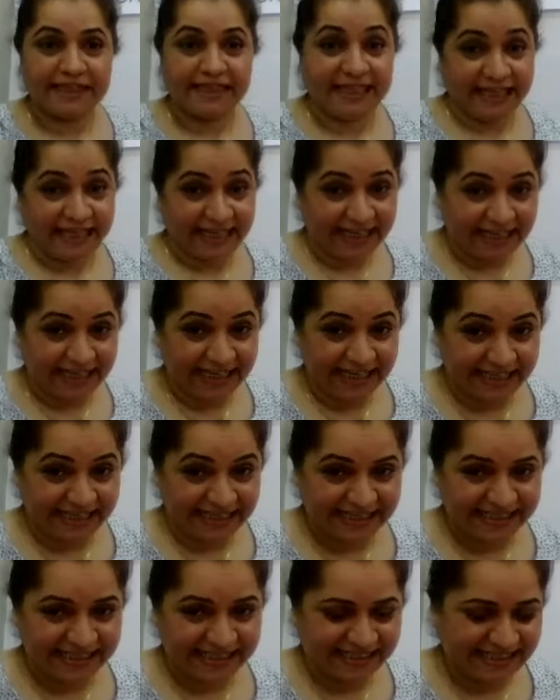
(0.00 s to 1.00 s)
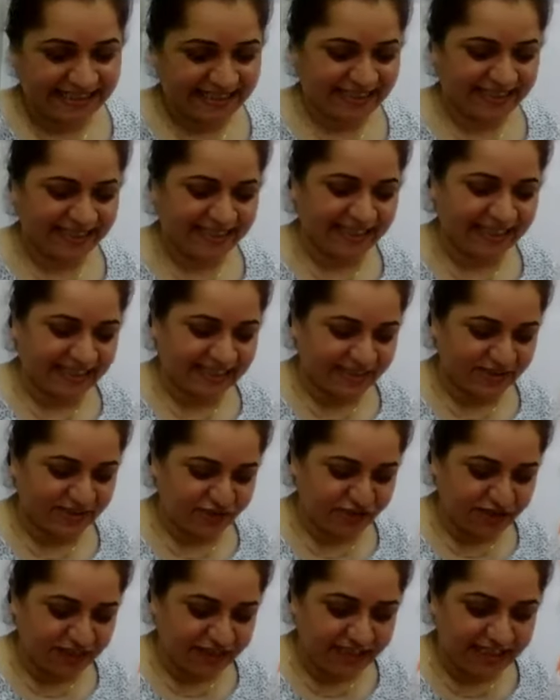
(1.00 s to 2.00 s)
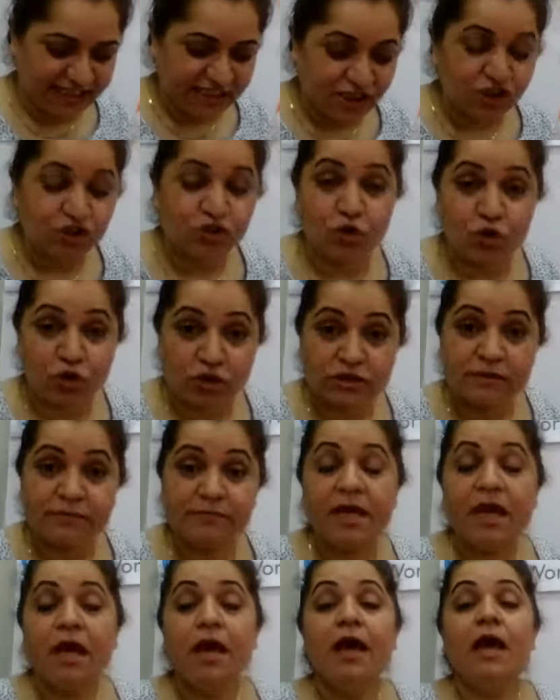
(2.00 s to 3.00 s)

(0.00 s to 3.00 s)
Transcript: Yes, that is related to autumn